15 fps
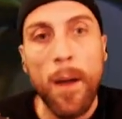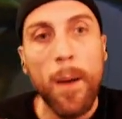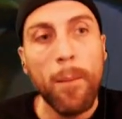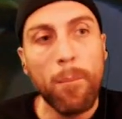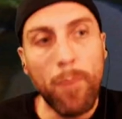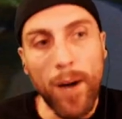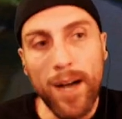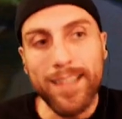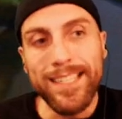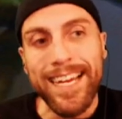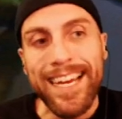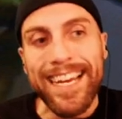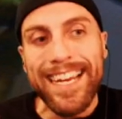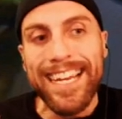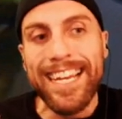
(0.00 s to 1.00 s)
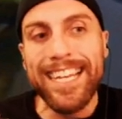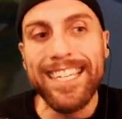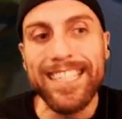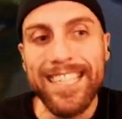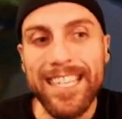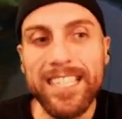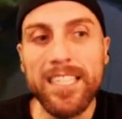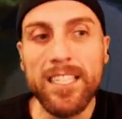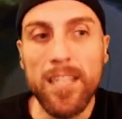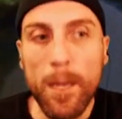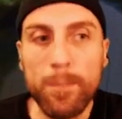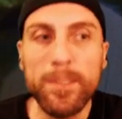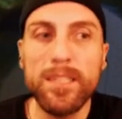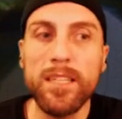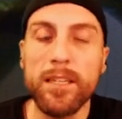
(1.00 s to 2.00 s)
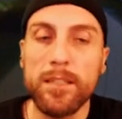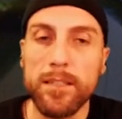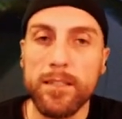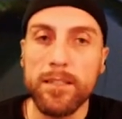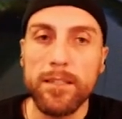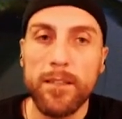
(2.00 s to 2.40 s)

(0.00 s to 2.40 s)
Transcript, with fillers: but it is this substance